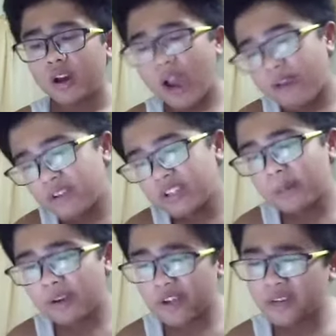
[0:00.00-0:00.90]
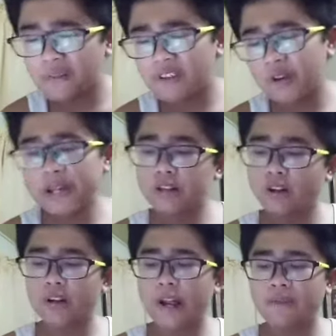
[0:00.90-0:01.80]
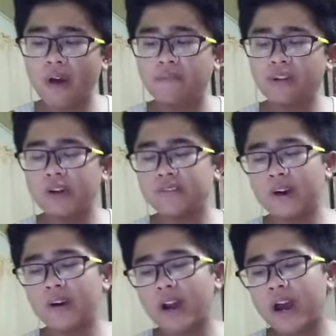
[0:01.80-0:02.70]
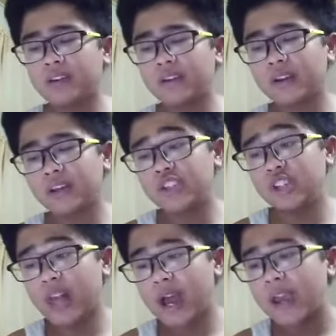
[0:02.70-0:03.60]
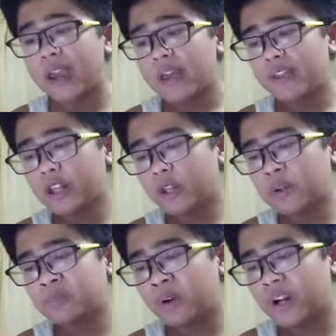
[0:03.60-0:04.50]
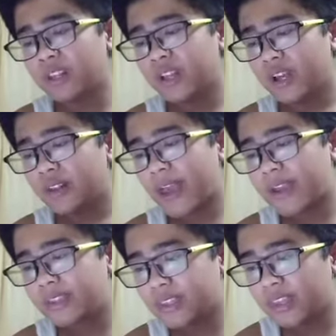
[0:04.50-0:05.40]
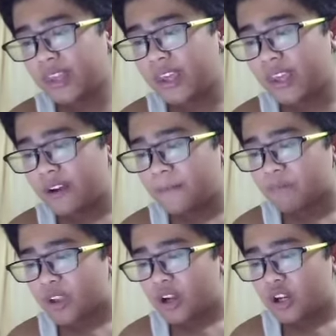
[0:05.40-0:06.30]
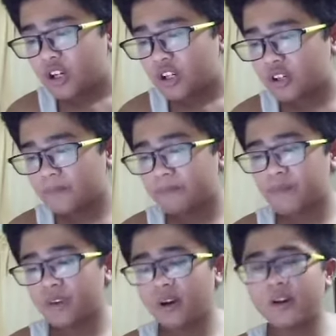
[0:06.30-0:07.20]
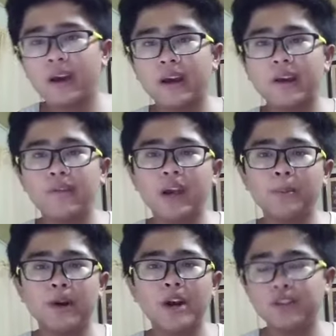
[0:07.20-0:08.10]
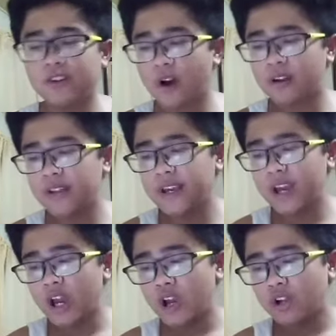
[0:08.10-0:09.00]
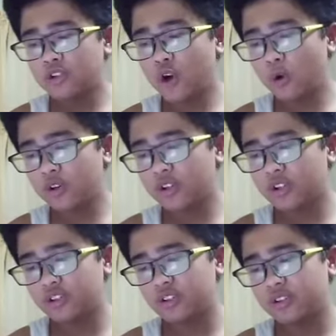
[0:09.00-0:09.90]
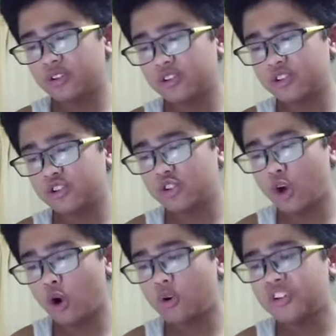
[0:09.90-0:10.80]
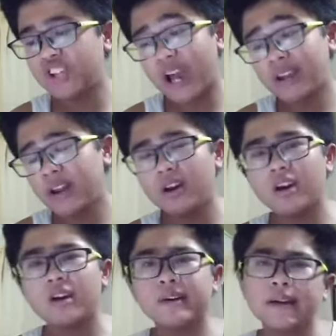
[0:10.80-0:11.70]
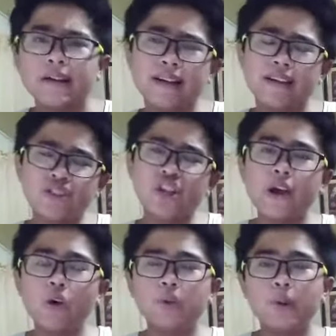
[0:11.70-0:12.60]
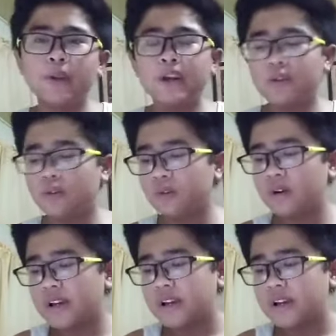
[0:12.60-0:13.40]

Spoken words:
average about 35 degrees or 95 degrees Fahrenheit in July. The lowest point lies in the, okay, if I can pronounce it correctly, Jojan. It's like Jowzjan